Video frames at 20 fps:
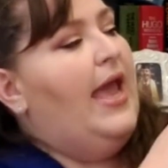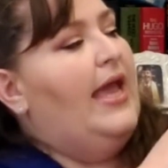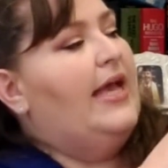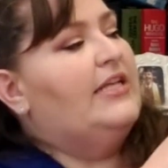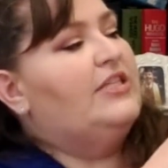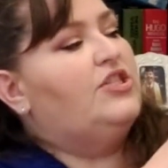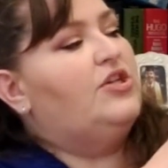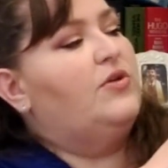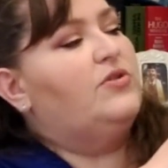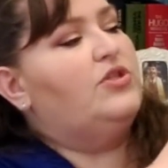
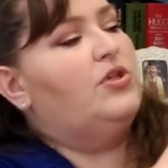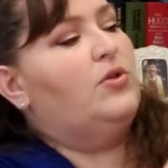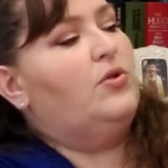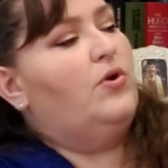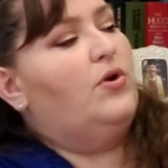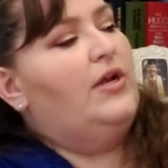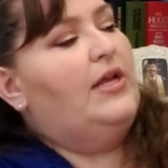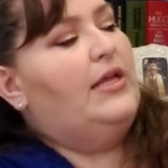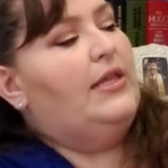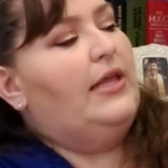And so it's
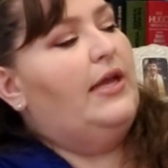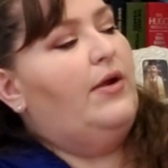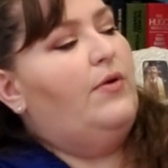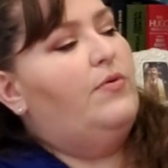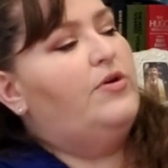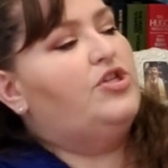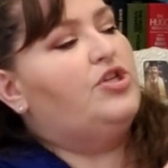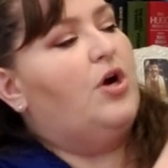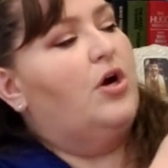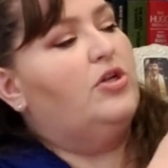learning
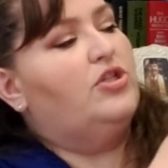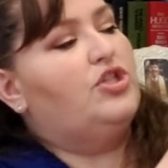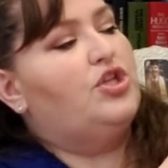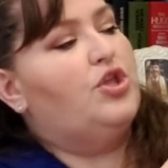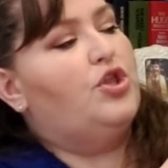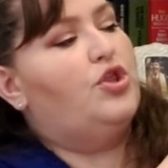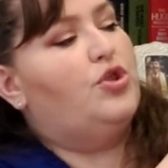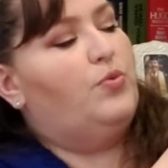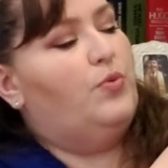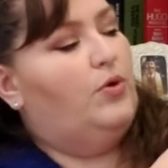language arts
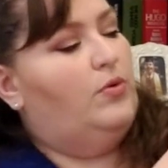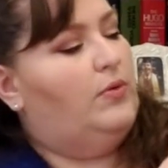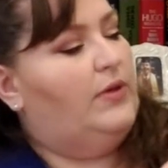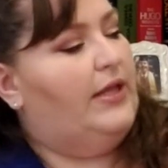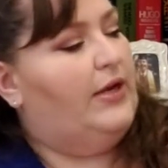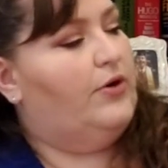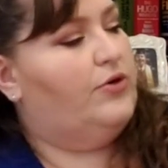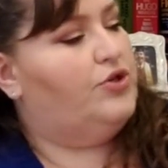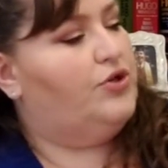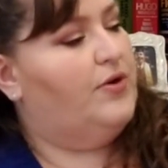through
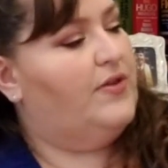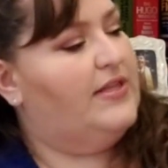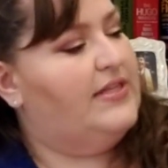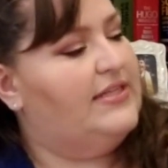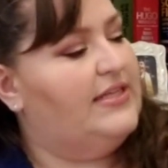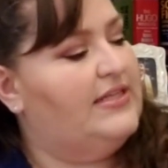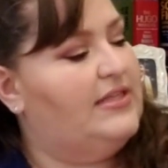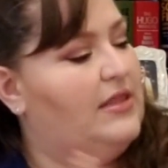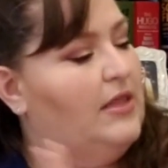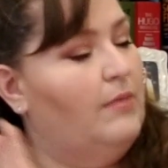literature.
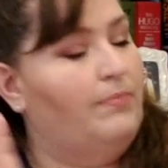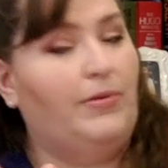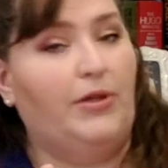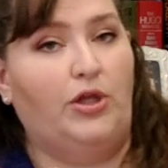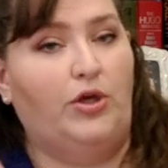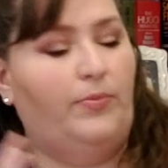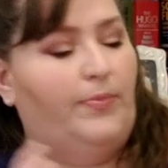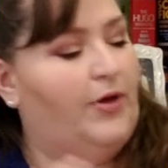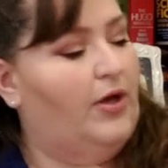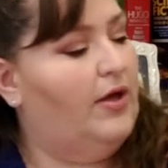This is the
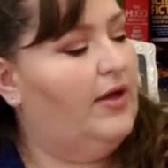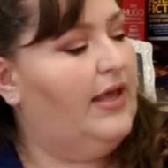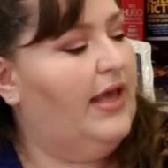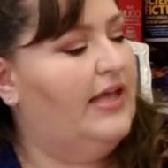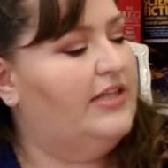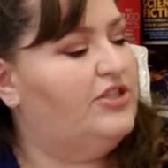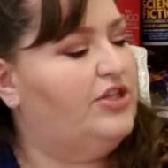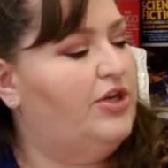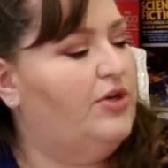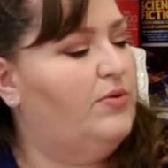Blue Book.
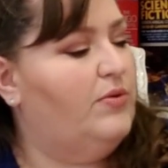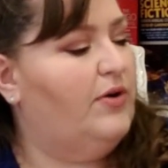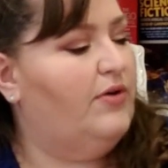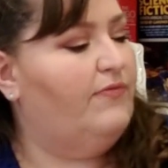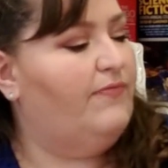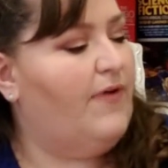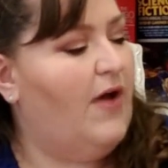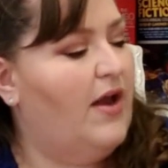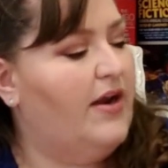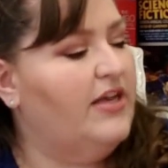And so you
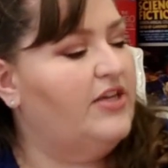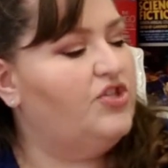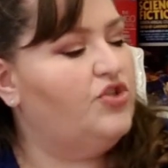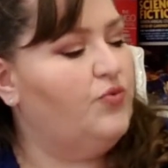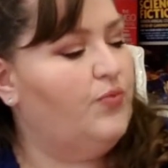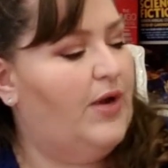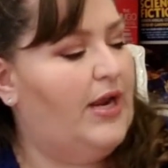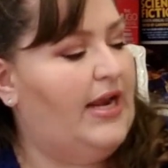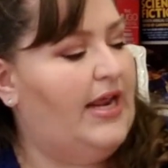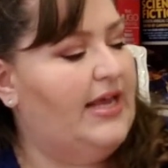learn
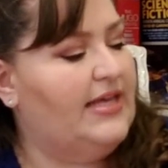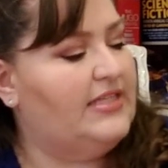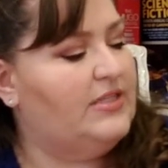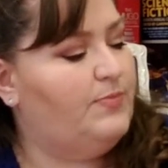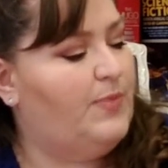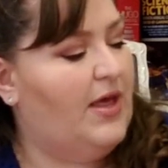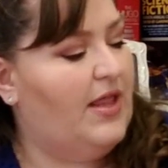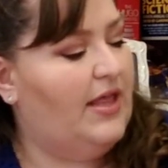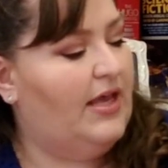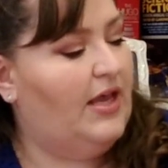phonics, reading,
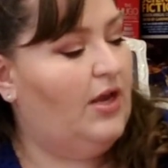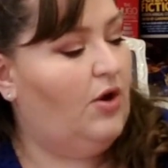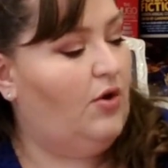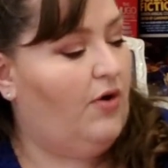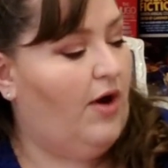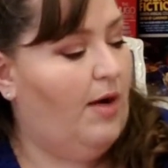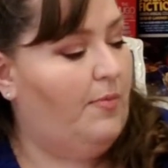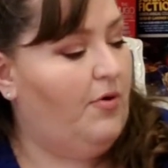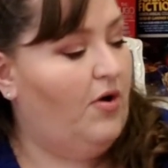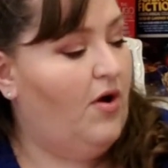spelling,
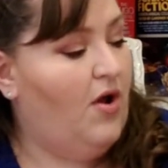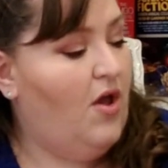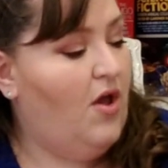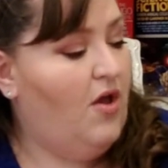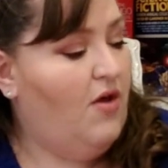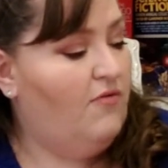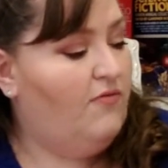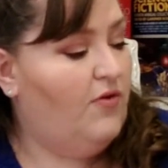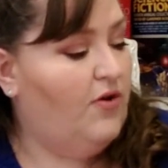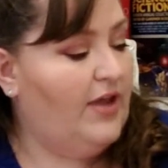grammar,
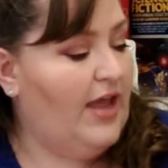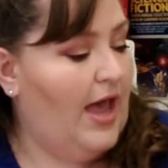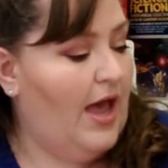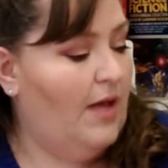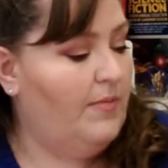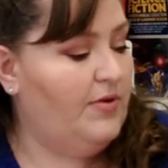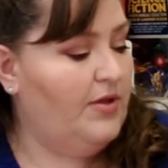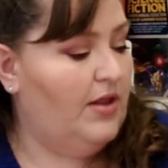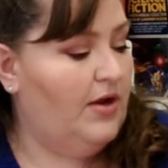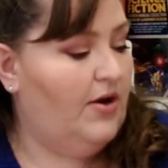
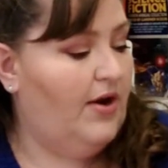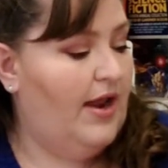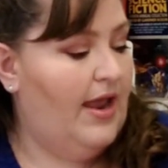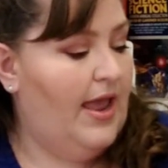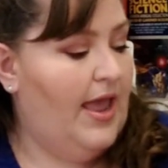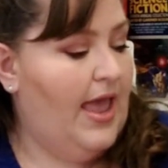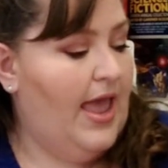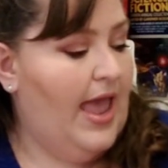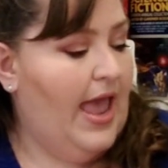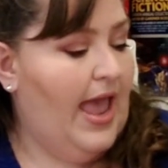vocabulary,
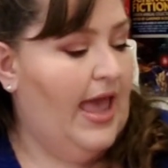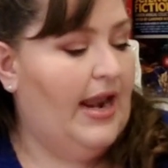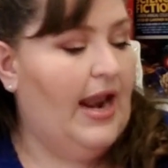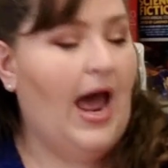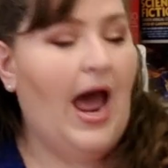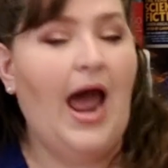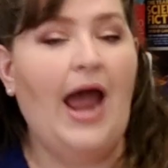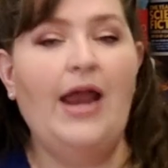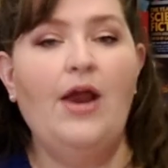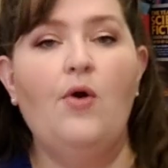and
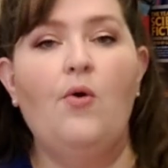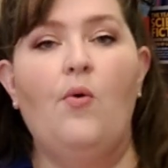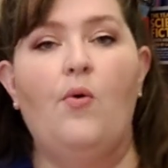higher